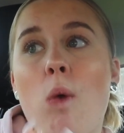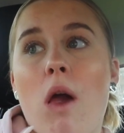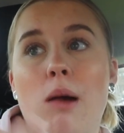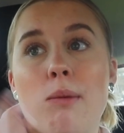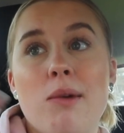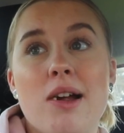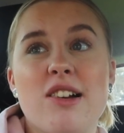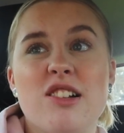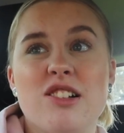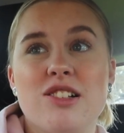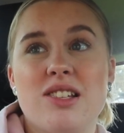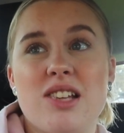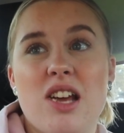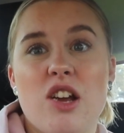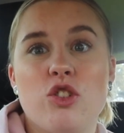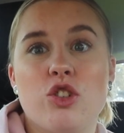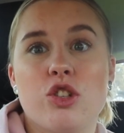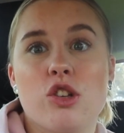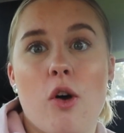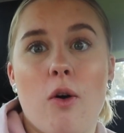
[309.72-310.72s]
I going to
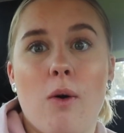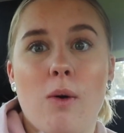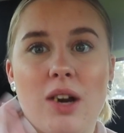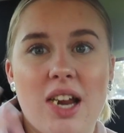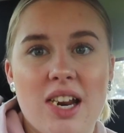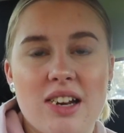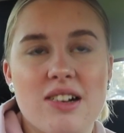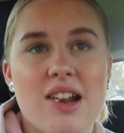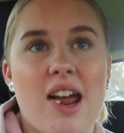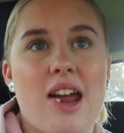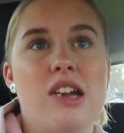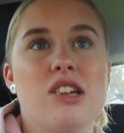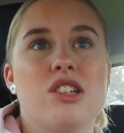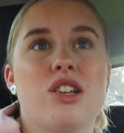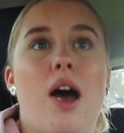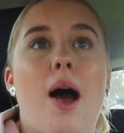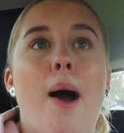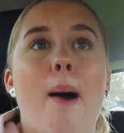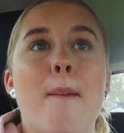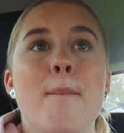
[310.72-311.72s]
stay at school, get an
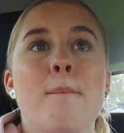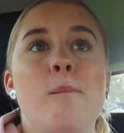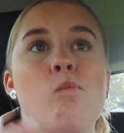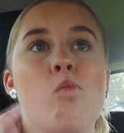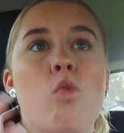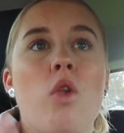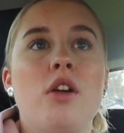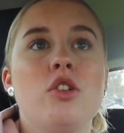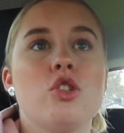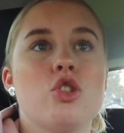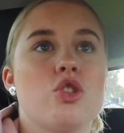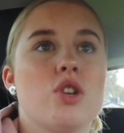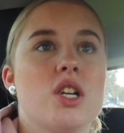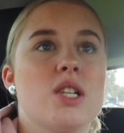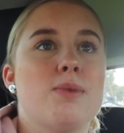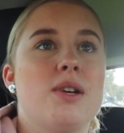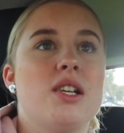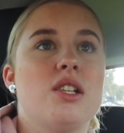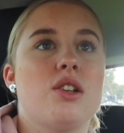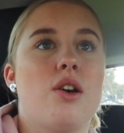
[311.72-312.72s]
ATAR,
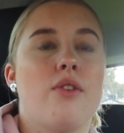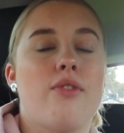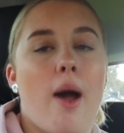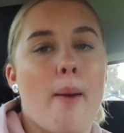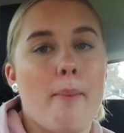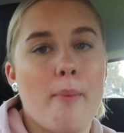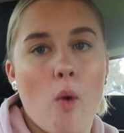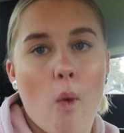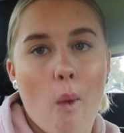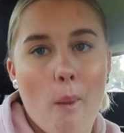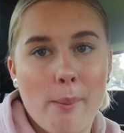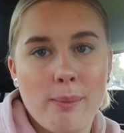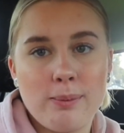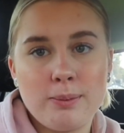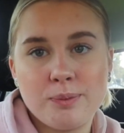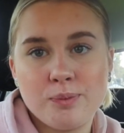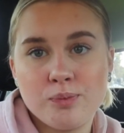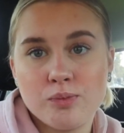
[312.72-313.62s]
stress myself out more?